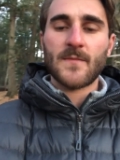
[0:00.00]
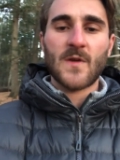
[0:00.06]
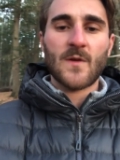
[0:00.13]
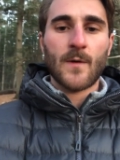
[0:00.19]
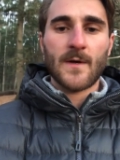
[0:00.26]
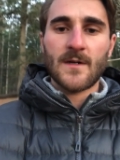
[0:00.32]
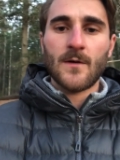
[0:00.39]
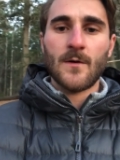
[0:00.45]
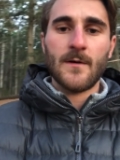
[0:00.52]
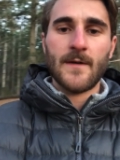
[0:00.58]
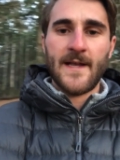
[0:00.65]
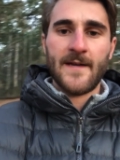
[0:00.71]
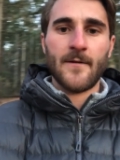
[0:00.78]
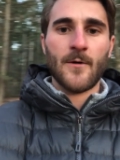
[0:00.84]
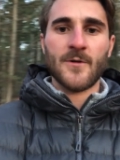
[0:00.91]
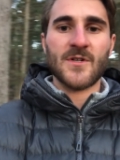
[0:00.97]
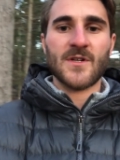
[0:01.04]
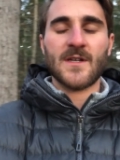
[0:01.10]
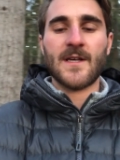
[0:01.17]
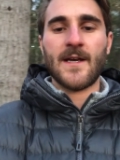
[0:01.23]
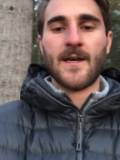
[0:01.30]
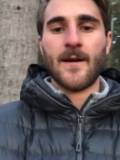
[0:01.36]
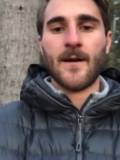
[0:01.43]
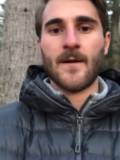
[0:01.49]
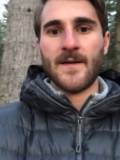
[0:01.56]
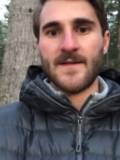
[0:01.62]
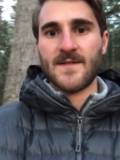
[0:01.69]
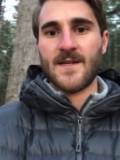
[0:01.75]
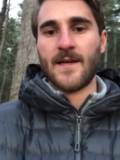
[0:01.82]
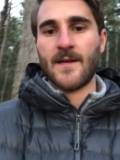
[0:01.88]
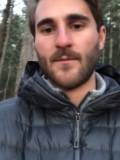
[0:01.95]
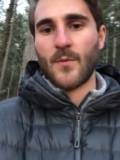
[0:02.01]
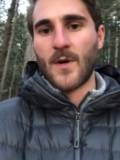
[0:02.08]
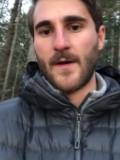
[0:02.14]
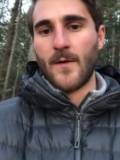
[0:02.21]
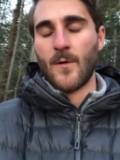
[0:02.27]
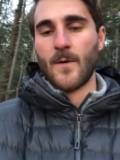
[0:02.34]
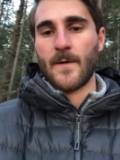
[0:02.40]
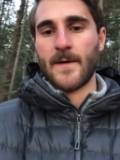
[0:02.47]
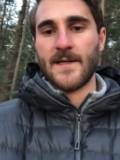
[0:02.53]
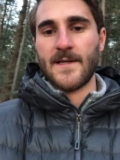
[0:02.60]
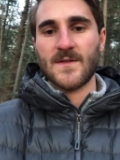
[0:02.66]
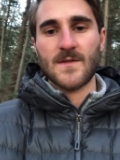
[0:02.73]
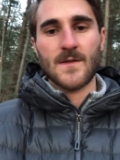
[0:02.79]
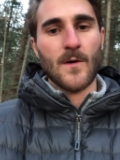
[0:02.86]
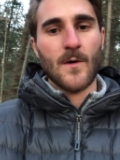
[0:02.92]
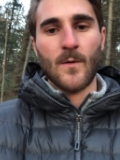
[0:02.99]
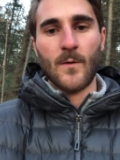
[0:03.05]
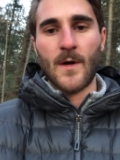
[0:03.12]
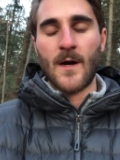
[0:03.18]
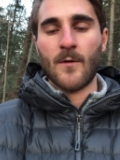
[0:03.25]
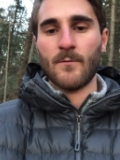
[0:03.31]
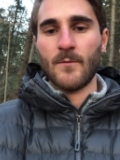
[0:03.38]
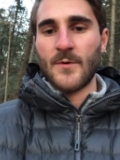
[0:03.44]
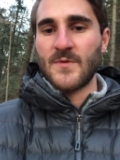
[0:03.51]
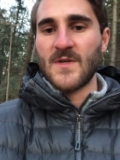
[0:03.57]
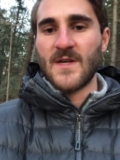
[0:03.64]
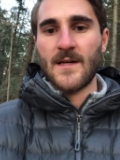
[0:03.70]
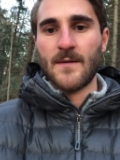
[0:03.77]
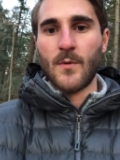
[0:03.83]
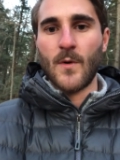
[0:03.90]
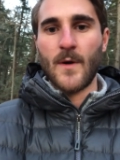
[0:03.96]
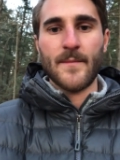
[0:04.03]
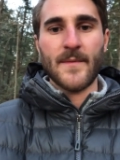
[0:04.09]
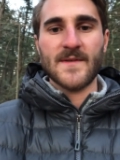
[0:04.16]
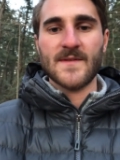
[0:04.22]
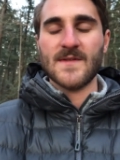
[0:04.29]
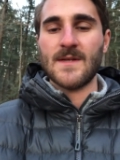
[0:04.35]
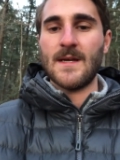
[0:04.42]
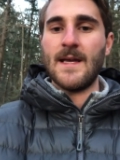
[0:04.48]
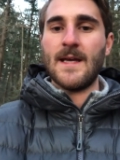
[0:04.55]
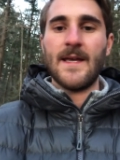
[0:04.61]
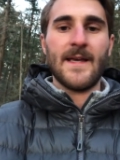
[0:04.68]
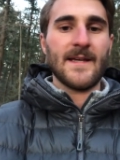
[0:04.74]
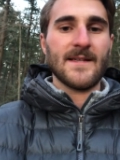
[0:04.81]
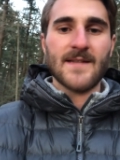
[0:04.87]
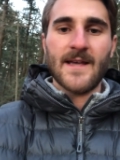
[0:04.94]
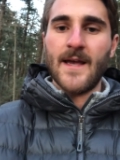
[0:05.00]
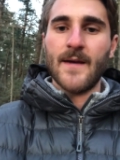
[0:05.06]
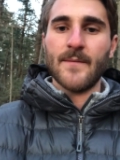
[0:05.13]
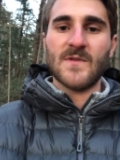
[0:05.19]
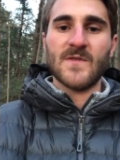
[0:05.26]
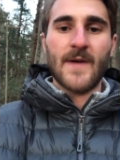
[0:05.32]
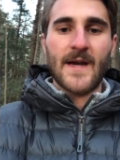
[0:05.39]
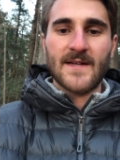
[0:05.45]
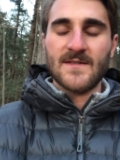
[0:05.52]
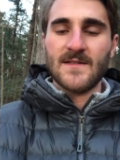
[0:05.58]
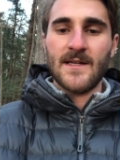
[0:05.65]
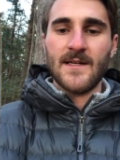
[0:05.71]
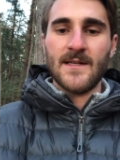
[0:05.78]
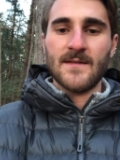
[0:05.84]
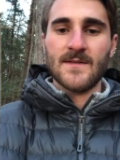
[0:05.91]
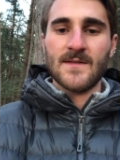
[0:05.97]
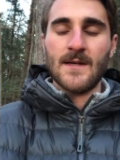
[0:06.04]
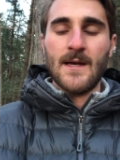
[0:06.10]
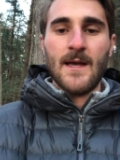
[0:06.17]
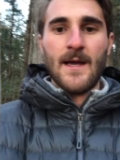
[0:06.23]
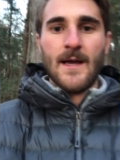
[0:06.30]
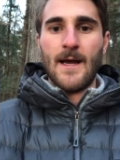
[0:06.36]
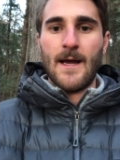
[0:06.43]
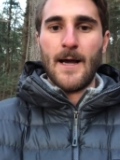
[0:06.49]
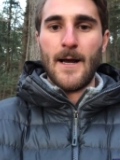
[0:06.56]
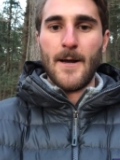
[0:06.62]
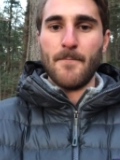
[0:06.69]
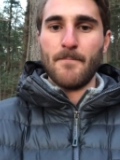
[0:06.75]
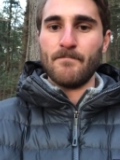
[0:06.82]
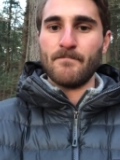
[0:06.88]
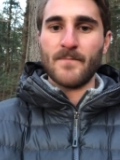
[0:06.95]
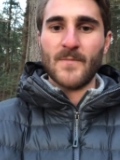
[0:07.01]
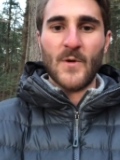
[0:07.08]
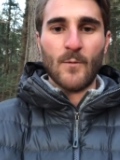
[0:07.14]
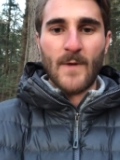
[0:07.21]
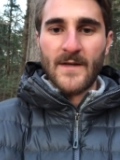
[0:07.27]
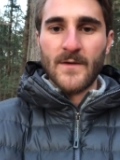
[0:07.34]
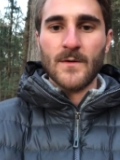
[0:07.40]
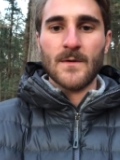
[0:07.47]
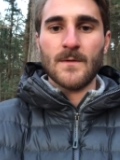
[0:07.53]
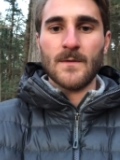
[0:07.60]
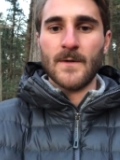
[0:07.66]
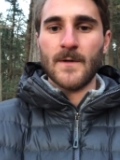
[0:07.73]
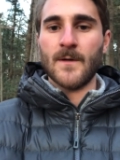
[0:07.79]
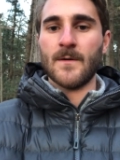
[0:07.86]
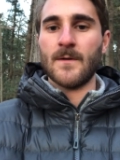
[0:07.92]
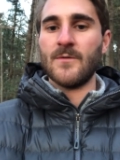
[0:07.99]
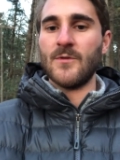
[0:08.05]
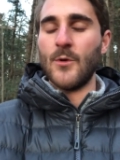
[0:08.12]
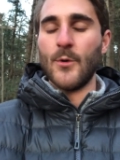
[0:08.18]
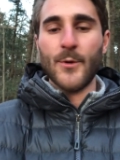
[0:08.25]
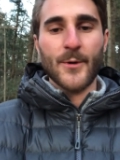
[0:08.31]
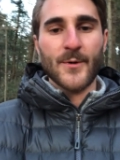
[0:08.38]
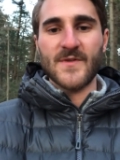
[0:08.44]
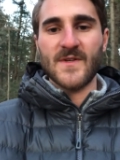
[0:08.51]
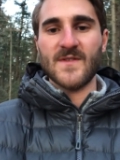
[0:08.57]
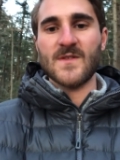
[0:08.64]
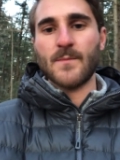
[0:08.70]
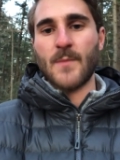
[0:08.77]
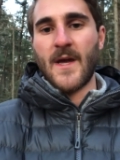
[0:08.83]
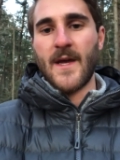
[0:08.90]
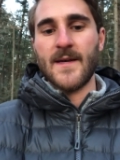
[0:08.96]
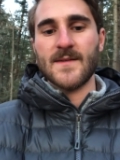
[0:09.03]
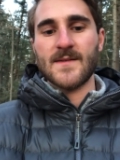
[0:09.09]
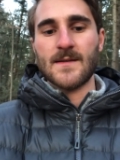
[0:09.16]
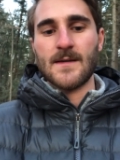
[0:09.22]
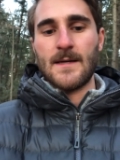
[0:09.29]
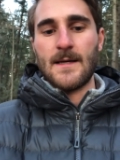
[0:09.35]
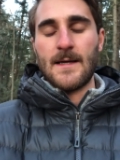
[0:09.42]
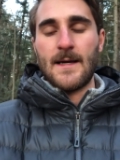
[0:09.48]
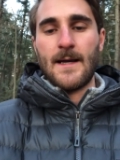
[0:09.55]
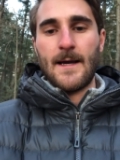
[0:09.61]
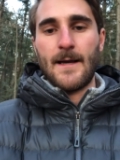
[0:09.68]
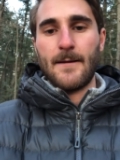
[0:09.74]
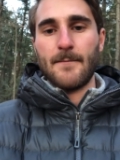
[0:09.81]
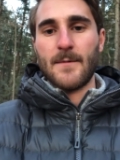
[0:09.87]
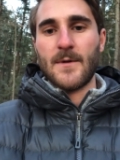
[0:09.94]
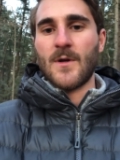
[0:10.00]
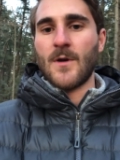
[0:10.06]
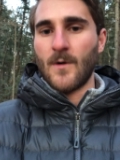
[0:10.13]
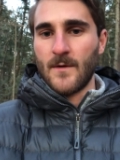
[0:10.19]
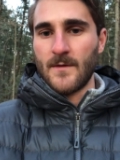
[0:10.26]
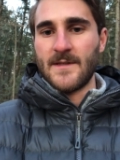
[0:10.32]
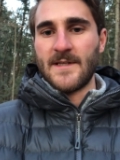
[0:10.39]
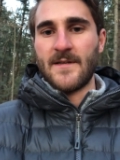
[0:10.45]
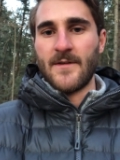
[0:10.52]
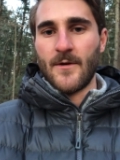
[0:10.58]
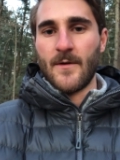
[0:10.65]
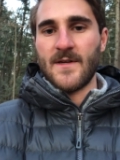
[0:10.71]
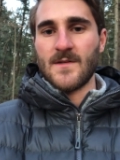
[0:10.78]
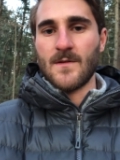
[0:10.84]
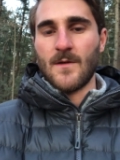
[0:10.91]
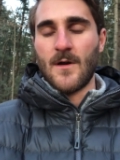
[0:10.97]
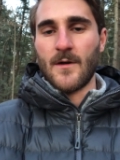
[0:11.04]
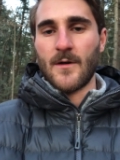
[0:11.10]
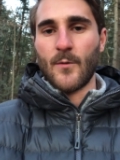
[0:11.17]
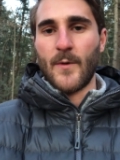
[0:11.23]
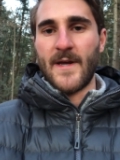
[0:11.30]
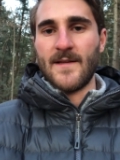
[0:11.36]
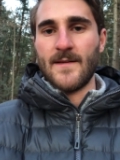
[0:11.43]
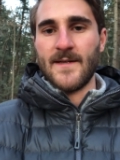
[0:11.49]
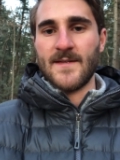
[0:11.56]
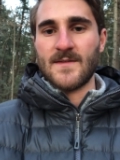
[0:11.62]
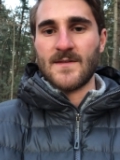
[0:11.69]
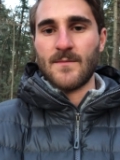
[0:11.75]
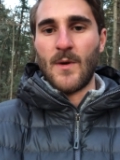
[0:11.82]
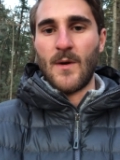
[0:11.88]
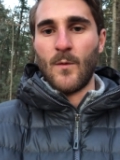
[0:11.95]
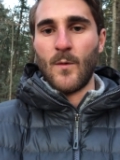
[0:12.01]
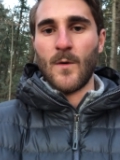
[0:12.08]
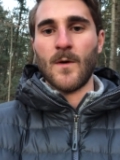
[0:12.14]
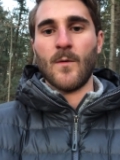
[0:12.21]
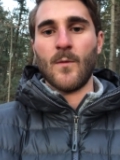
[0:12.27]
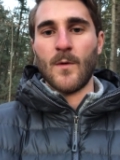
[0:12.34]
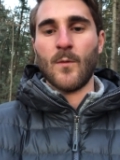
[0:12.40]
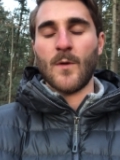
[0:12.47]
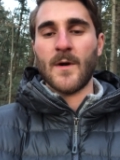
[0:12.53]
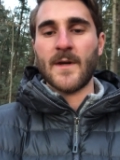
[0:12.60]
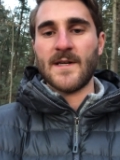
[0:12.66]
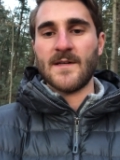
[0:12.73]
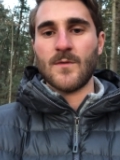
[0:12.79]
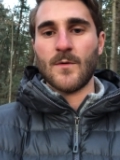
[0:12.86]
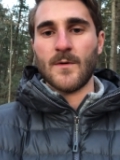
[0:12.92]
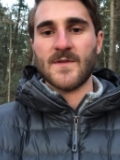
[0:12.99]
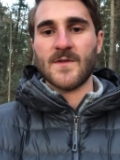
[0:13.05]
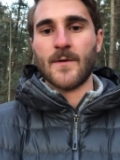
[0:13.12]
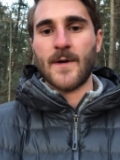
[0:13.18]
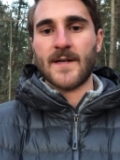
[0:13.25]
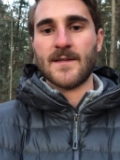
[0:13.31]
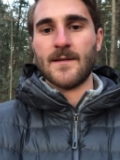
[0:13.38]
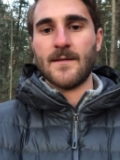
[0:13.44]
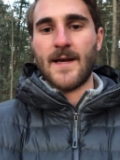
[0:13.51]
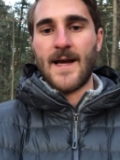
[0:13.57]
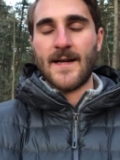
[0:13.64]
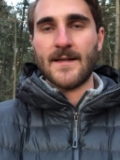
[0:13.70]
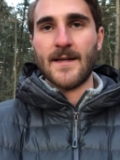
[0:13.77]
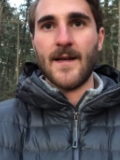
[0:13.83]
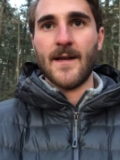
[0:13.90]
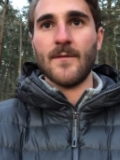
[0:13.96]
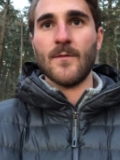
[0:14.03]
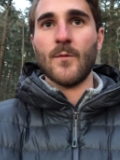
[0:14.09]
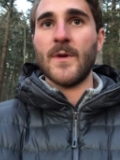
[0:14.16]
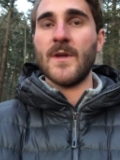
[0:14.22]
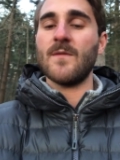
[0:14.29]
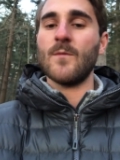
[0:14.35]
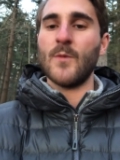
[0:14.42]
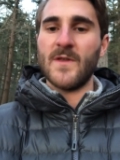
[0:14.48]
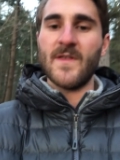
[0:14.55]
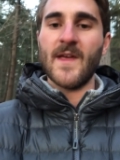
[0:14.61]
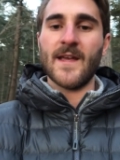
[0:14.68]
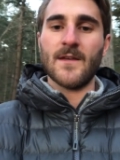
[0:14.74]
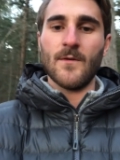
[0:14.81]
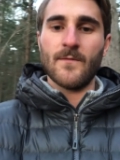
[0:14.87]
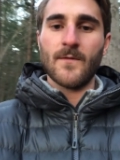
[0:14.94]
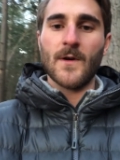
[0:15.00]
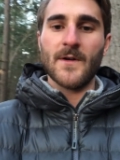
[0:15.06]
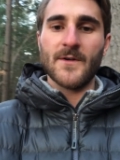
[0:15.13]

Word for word: critical and urgent care is taking priority. So, our routine appointments, exams, vaccines, um, your regular neuters and spays. Currently, there is a longer wait list, but we're, we're working towards correcting that, and we, we thank you for